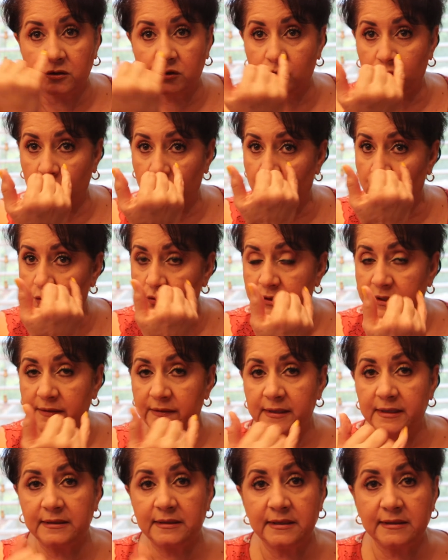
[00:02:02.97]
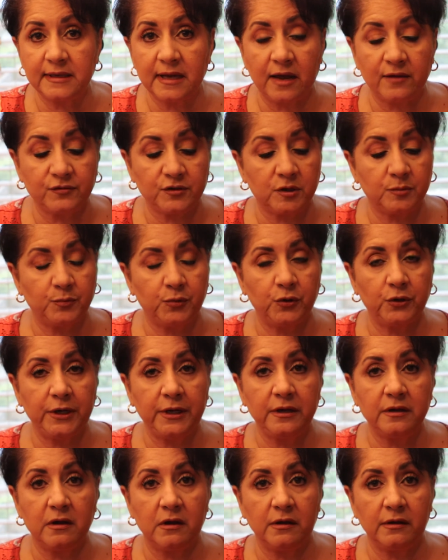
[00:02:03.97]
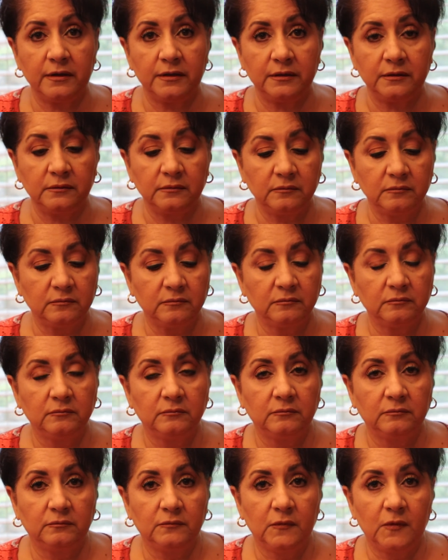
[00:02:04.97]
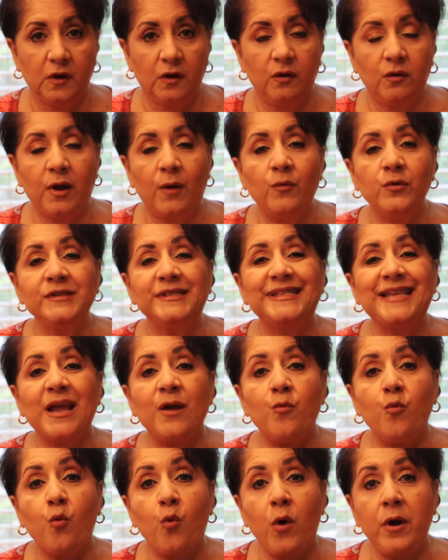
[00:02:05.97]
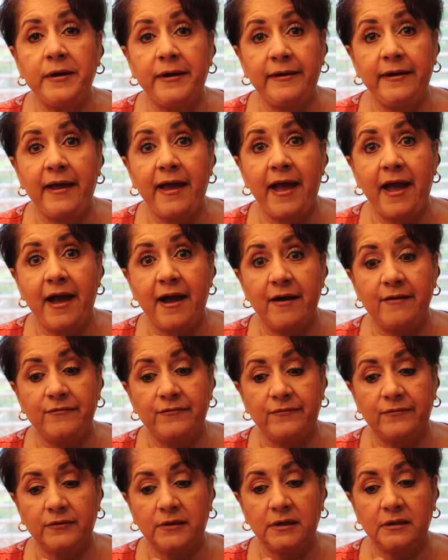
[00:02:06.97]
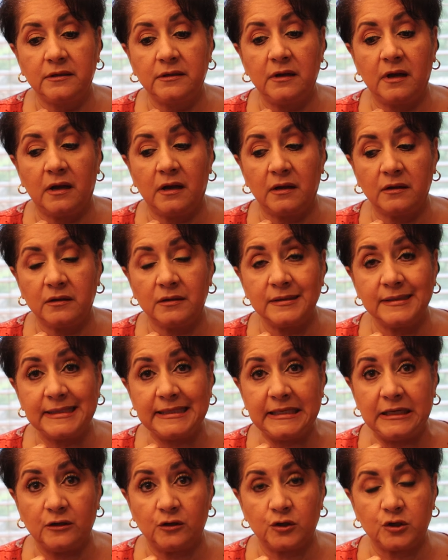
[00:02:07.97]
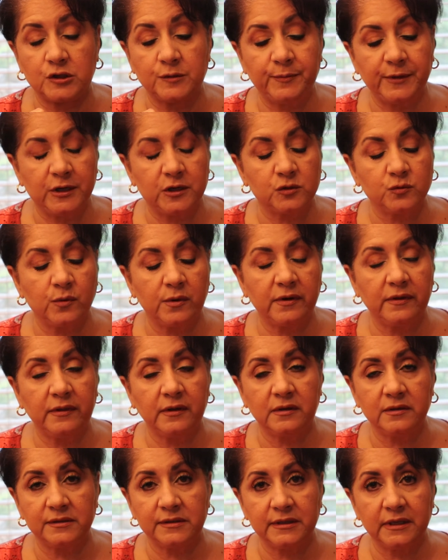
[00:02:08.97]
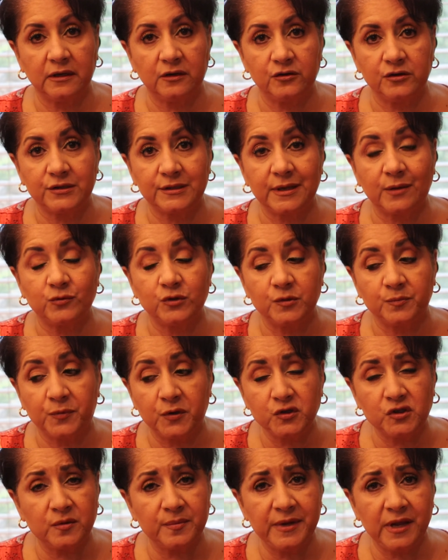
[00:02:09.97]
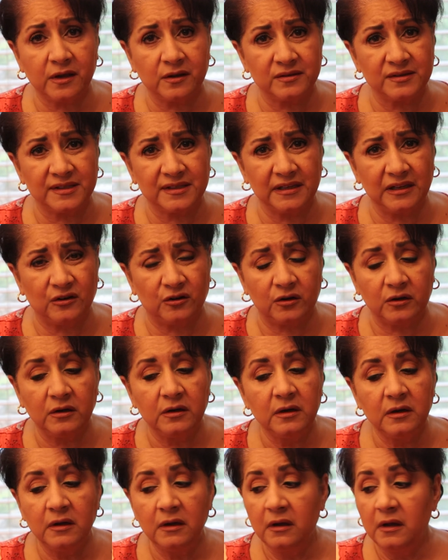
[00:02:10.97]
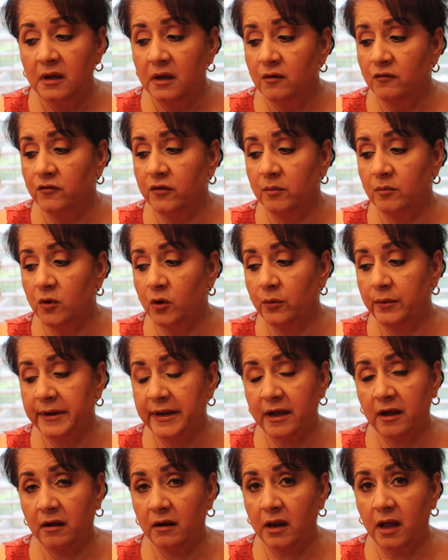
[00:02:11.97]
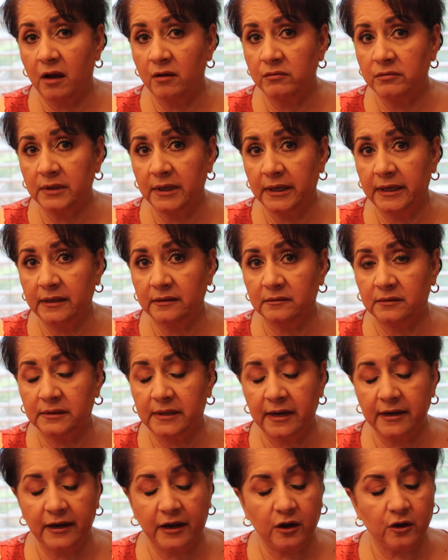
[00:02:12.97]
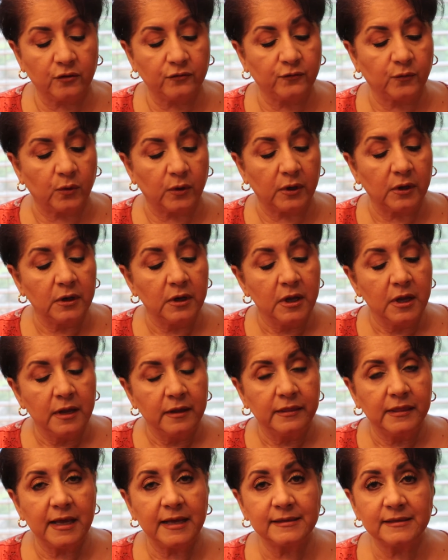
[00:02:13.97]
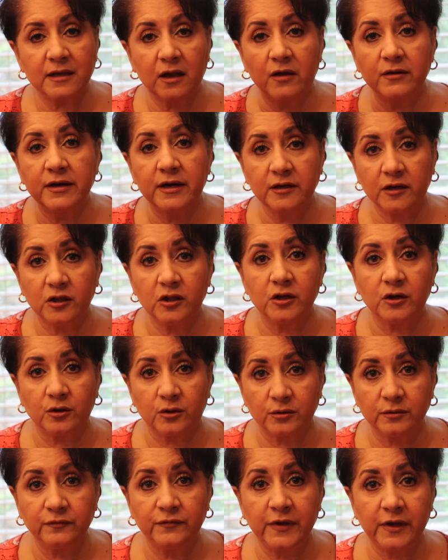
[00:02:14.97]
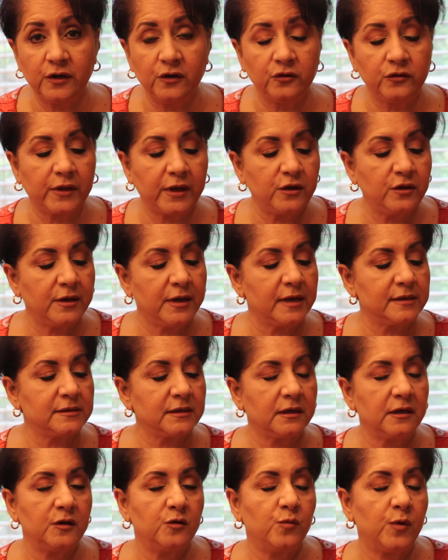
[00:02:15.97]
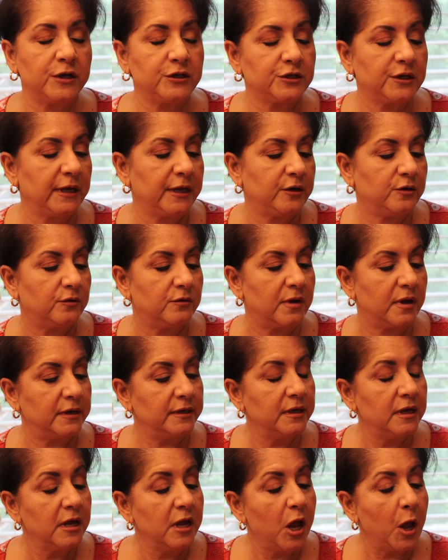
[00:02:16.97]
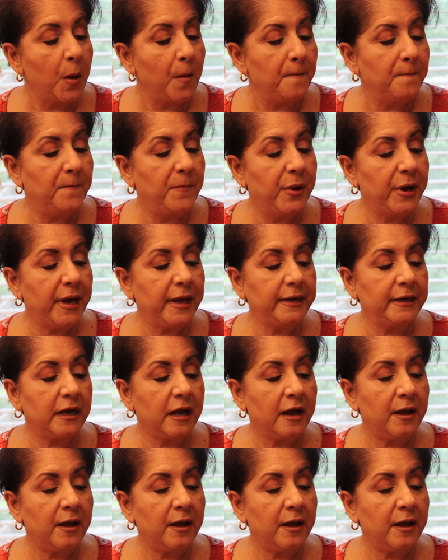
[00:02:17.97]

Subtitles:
circles, and this is after putting on, well, I would say 1.5 concealers, because one of the concealers that was supposed to be a concealer from L'Oreal I really didn't care for. That's on another video that you guys are going to watch later on. But